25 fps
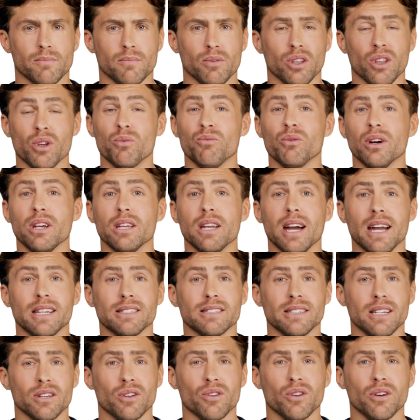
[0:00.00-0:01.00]
You realize
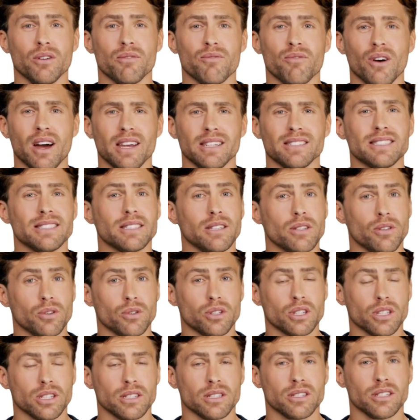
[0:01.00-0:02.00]
that you can find
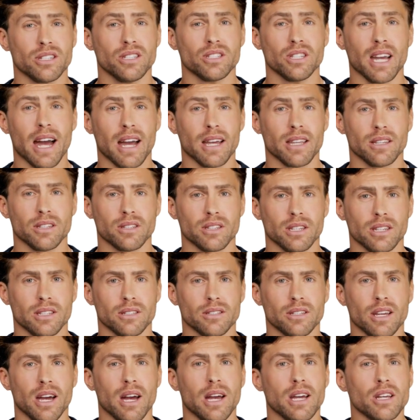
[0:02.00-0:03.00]
solutions to
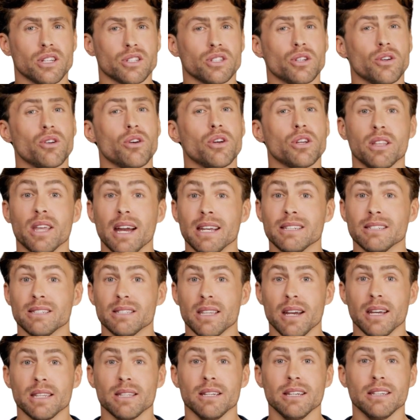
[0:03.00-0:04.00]
challenges, so you're less
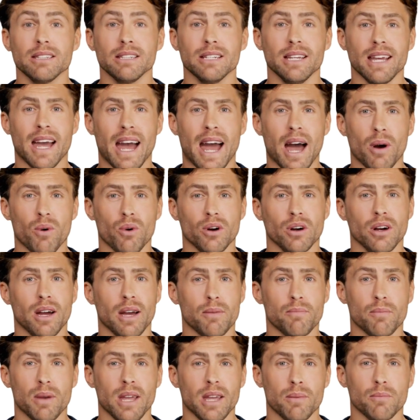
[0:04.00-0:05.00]
likely to cower in
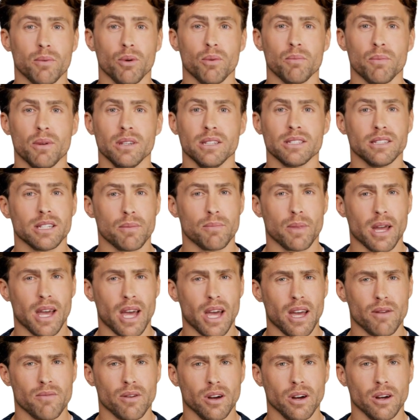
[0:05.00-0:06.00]
people-pleasing
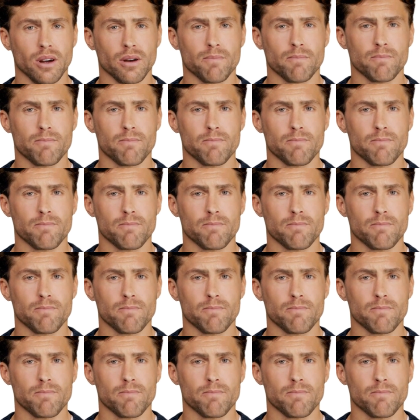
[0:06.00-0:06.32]
behavior.